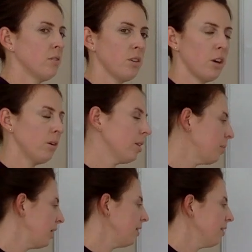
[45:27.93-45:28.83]
So let
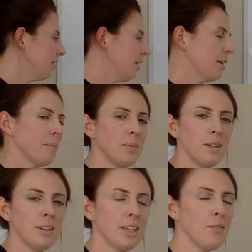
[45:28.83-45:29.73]
me
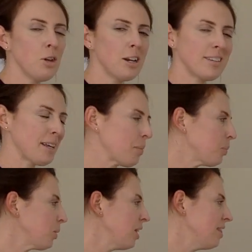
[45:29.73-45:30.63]
give you an
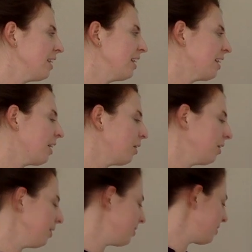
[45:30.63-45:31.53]
example and then
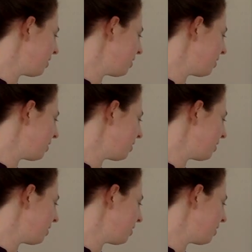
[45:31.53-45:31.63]
I'll